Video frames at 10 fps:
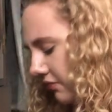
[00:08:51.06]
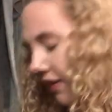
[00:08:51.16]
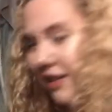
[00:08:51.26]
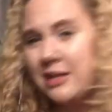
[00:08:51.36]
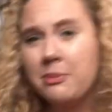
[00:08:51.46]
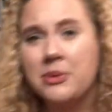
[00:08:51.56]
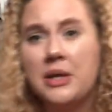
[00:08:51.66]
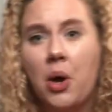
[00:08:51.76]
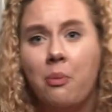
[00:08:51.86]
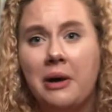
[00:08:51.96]
I think it's
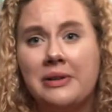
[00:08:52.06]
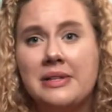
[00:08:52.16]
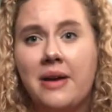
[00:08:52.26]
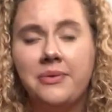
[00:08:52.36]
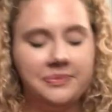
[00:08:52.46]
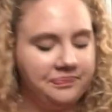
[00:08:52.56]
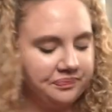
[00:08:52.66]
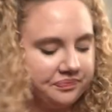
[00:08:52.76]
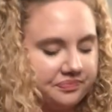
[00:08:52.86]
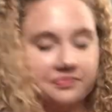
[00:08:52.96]
mostly homeware stuff.
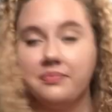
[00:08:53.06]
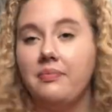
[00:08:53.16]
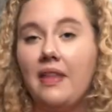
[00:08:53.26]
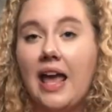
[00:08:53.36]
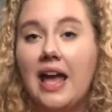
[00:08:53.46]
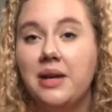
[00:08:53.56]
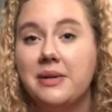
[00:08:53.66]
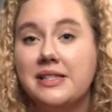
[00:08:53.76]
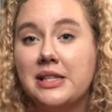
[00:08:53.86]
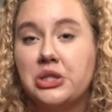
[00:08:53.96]

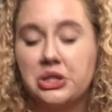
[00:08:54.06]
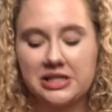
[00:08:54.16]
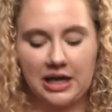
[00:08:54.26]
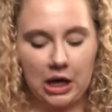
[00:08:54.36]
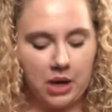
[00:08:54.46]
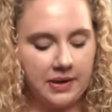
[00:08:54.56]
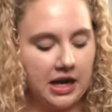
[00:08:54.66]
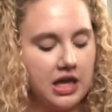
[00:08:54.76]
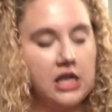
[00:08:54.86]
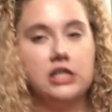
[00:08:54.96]
Anyways, let's just get going.